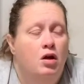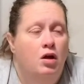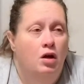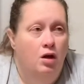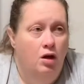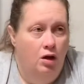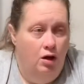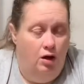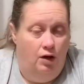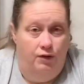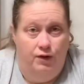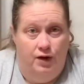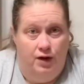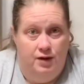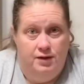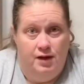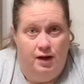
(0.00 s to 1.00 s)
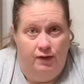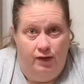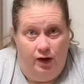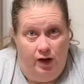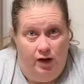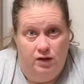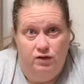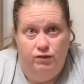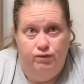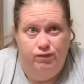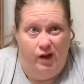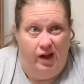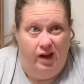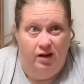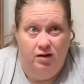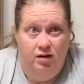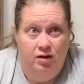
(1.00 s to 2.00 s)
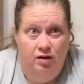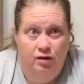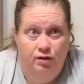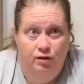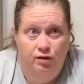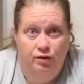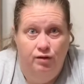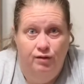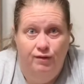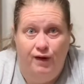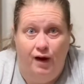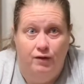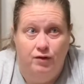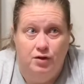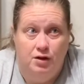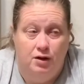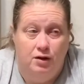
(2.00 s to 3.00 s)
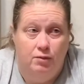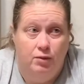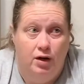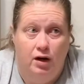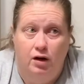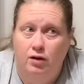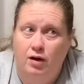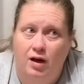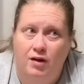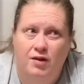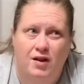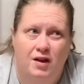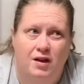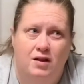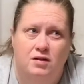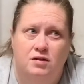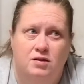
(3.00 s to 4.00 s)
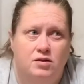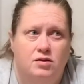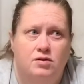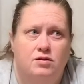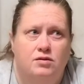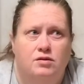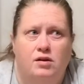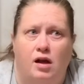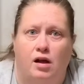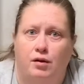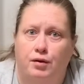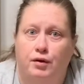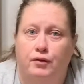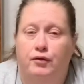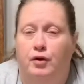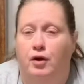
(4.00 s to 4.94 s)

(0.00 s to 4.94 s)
If it does have any, it's like 5 or 10, but I think it's calorie free.